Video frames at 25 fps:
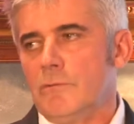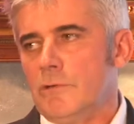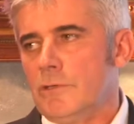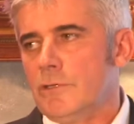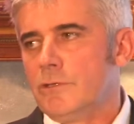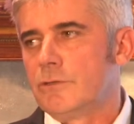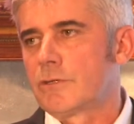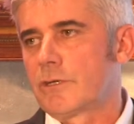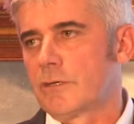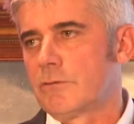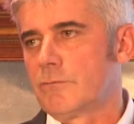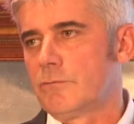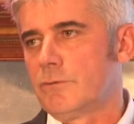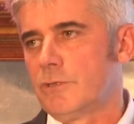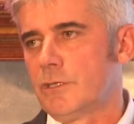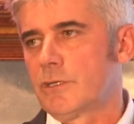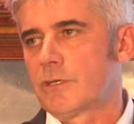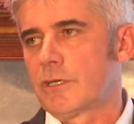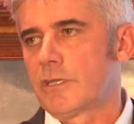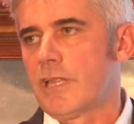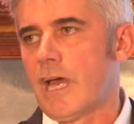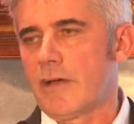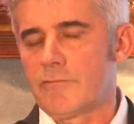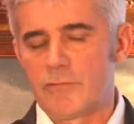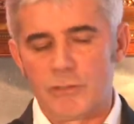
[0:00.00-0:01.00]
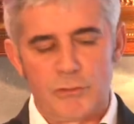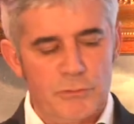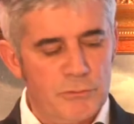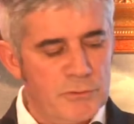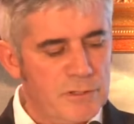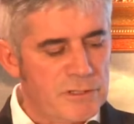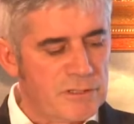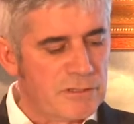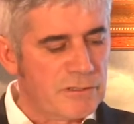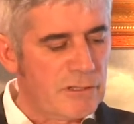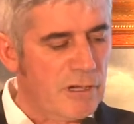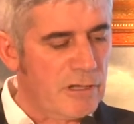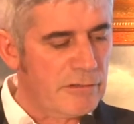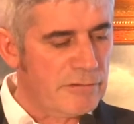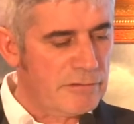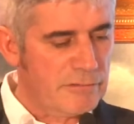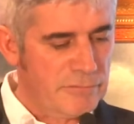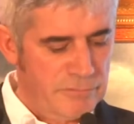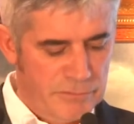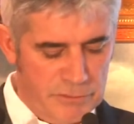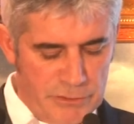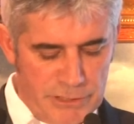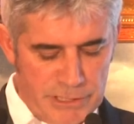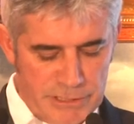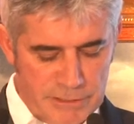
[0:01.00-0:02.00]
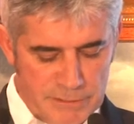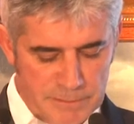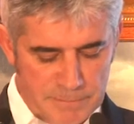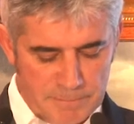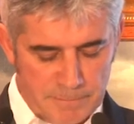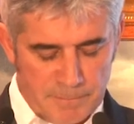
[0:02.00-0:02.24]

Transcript: you can, you can have a good start for it.